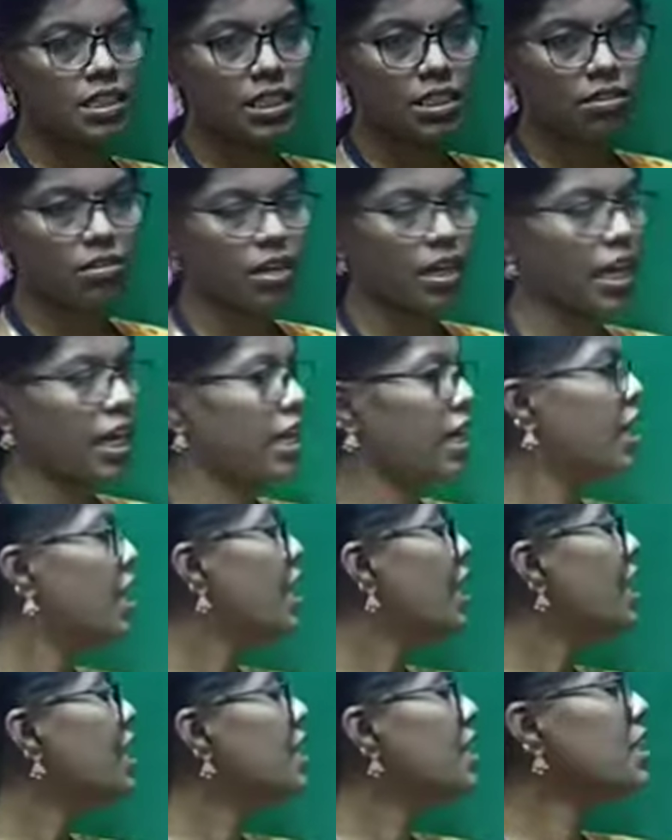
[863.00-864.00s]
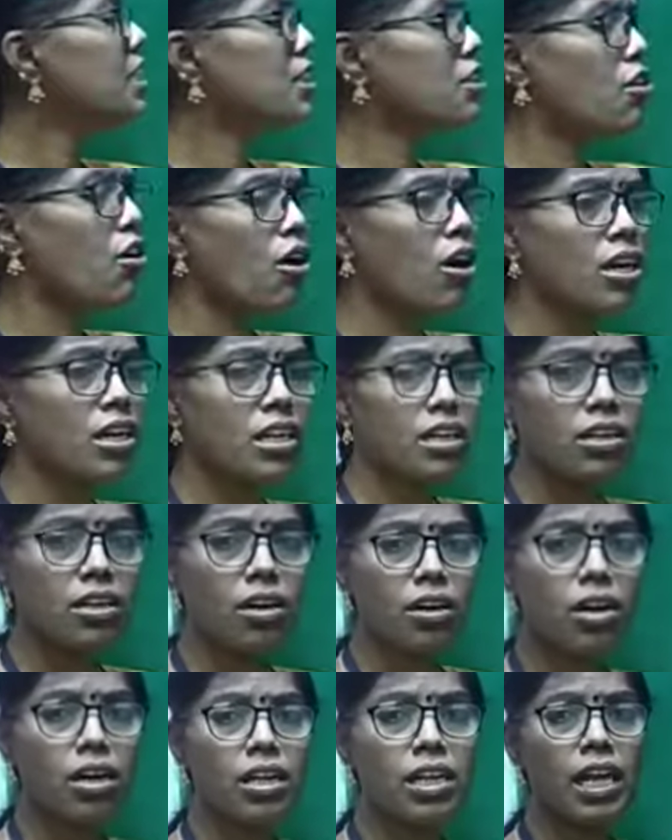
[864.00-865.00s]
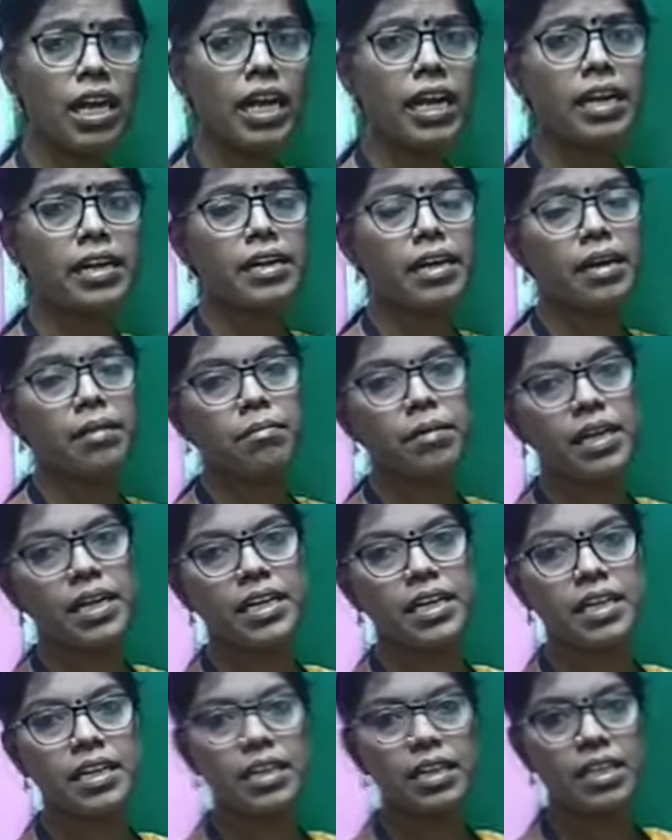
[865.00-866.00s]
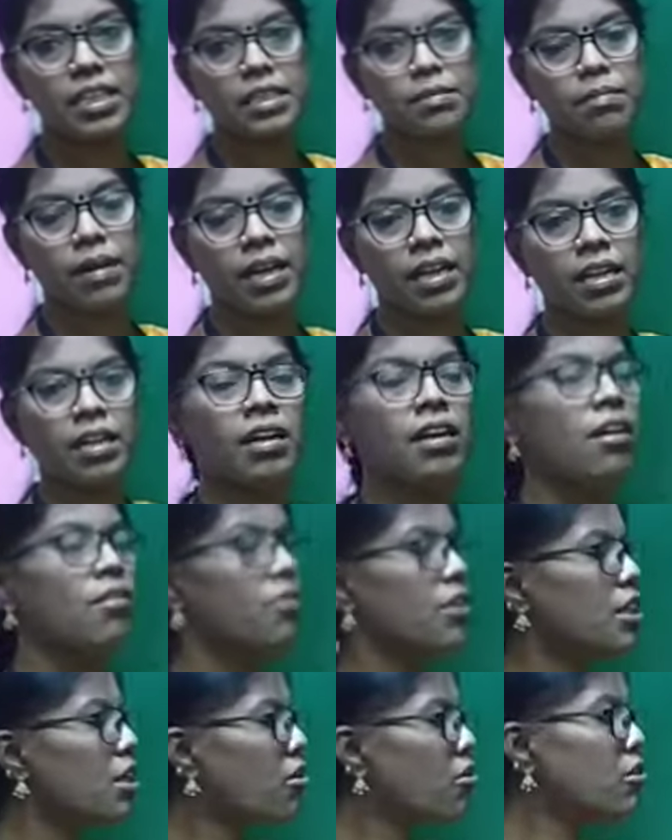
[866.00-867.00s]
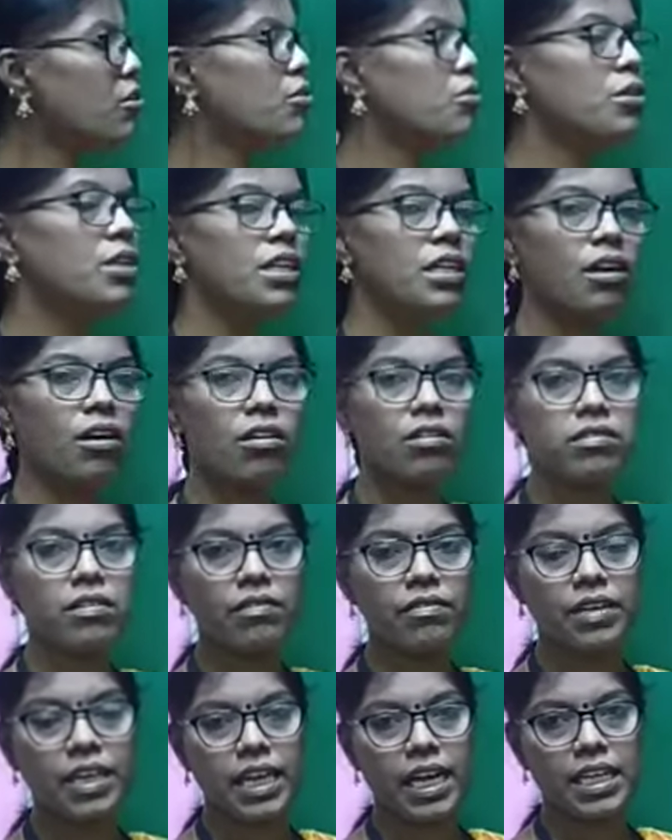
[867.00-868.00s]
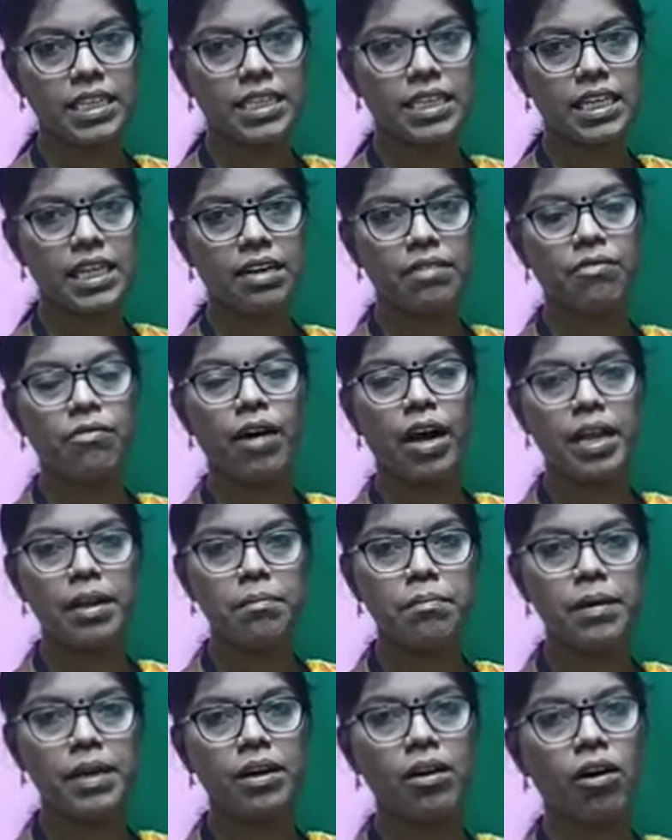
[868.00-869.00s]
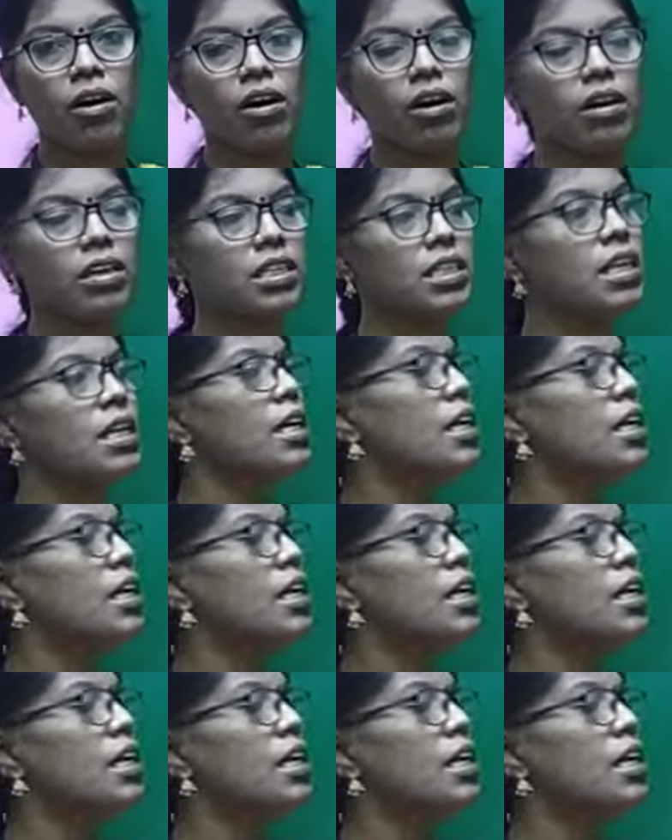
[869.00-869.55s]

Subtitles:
square. It is not at all a terminating decimal. Without doing also we can say. Why? Because